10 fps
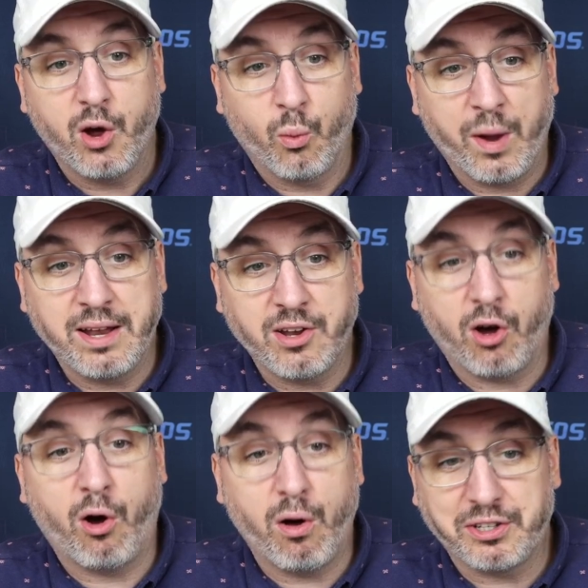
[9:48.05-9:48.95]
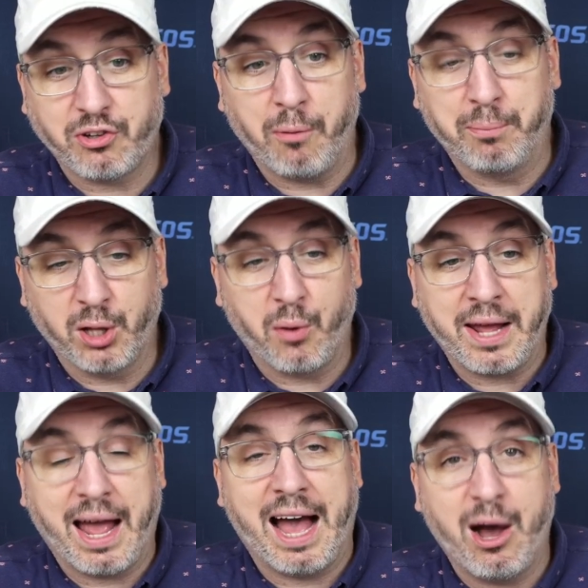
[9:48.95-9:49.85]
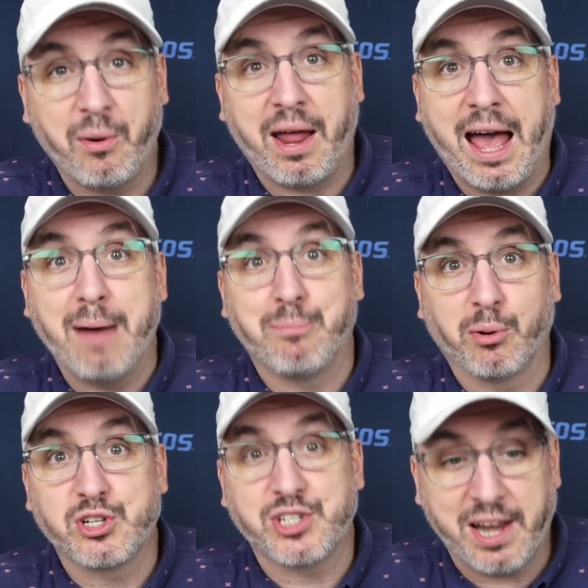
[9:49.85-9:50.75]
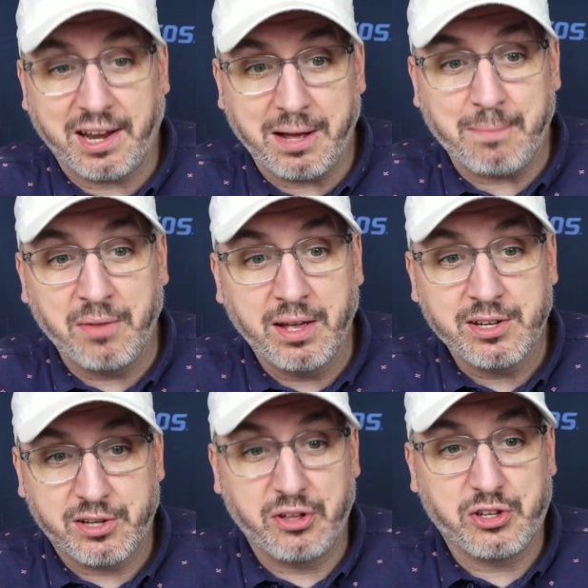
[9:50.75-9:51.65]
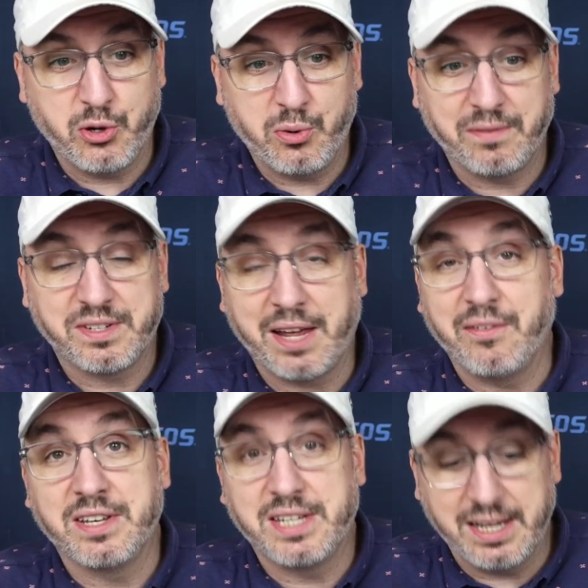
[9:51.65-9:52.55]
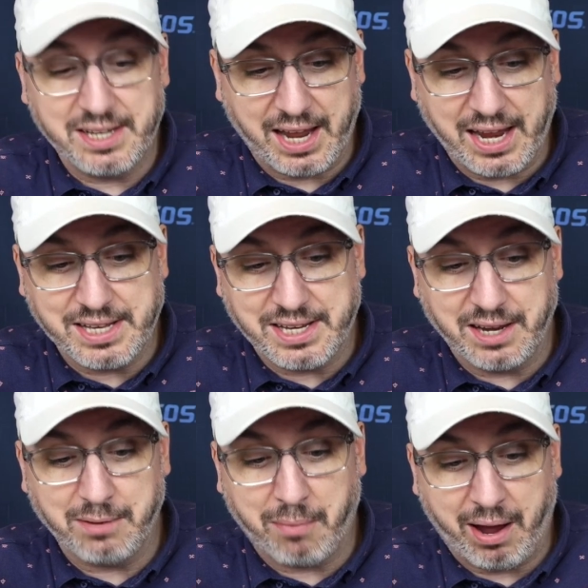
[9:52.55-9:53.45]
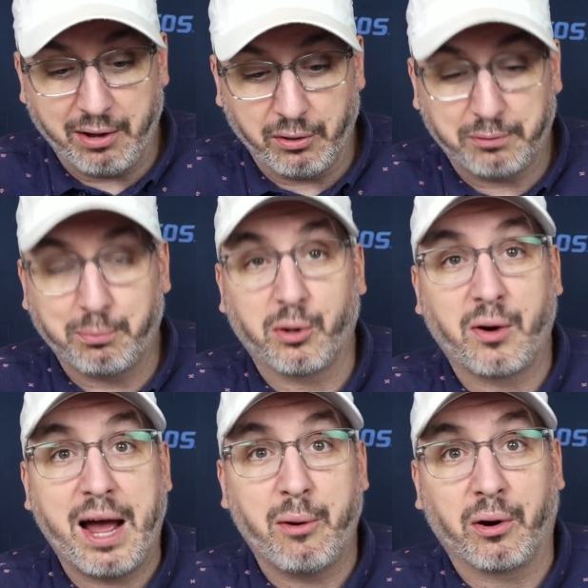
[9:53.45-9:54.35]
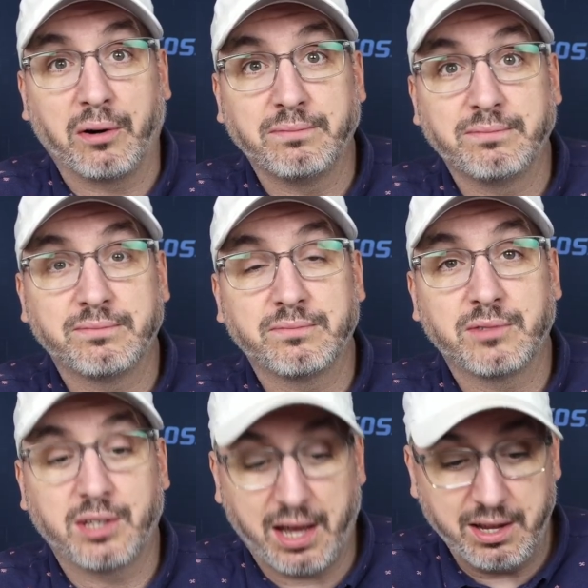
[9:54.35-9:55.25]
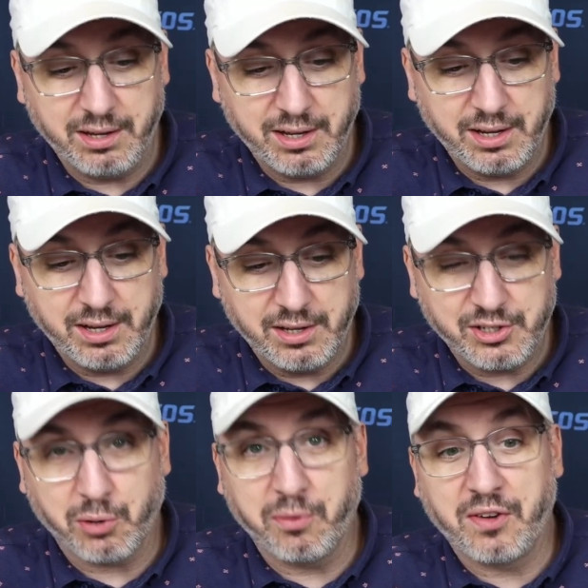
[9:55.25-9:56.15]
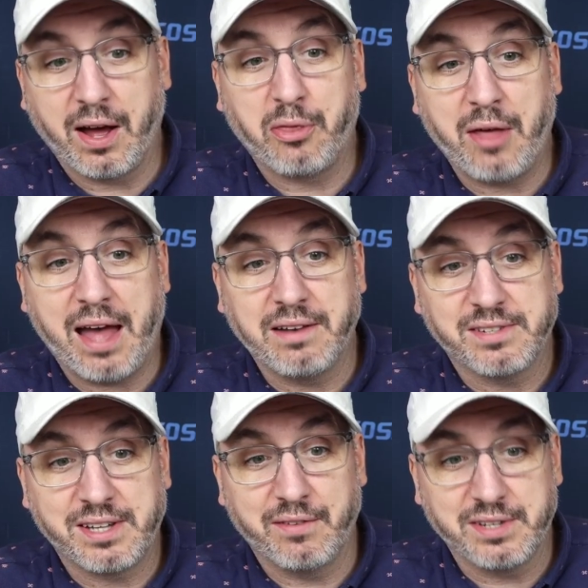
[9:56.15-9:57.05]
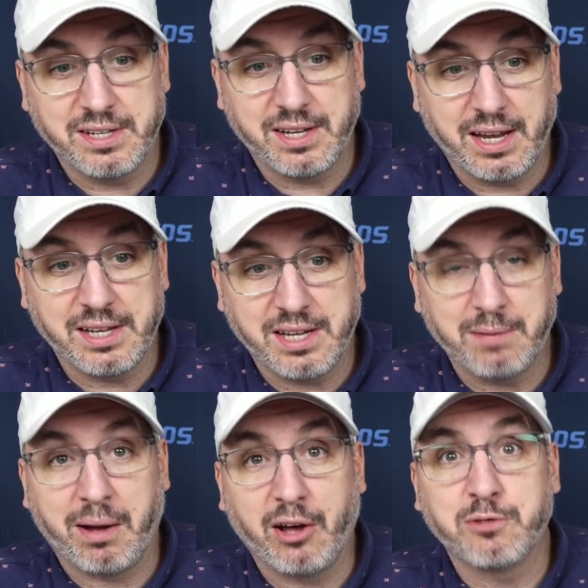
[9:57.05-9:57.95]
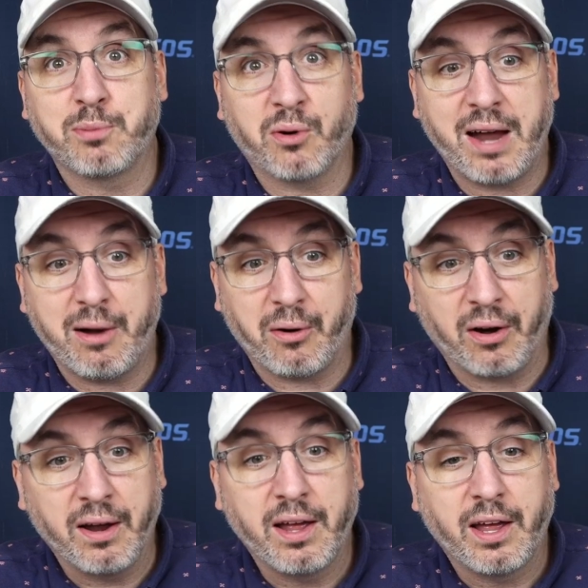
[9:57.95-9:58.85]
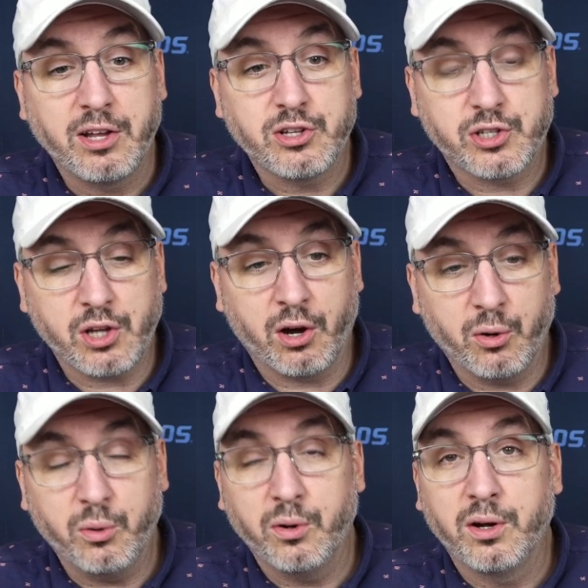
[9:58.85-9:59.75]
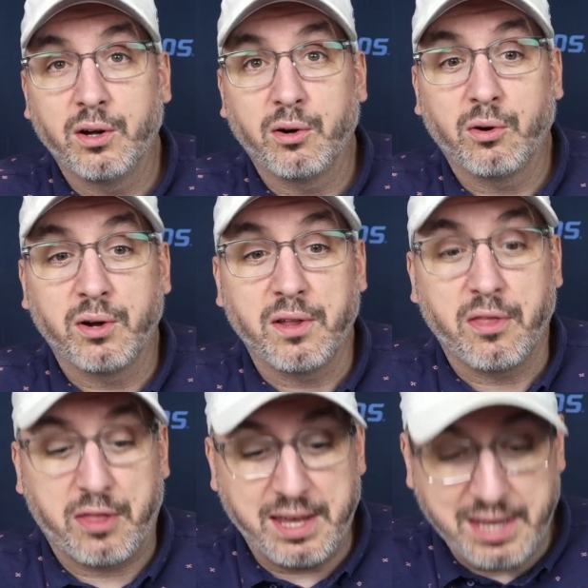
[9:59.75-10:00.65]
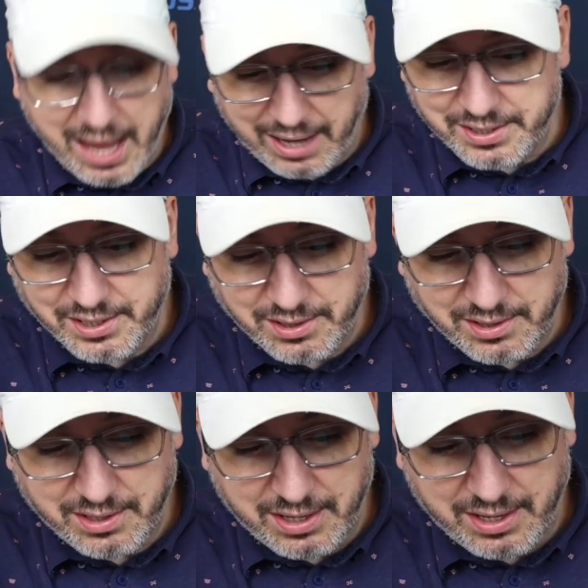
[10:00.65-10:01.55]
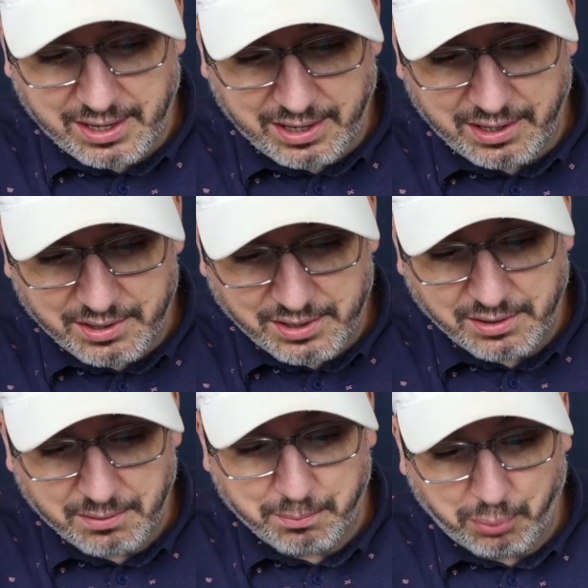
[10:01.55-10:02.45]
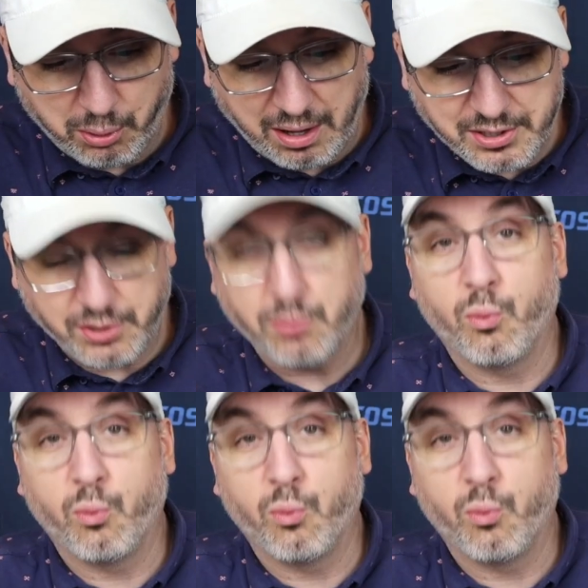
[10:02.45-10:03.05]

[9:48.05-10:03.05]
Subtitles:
Wind also blowing out at Busch Stadium to the tune of 17 to 18 miles per hour. Okay, so we've got that, 17 to 18 miles per hour. So the yes is plus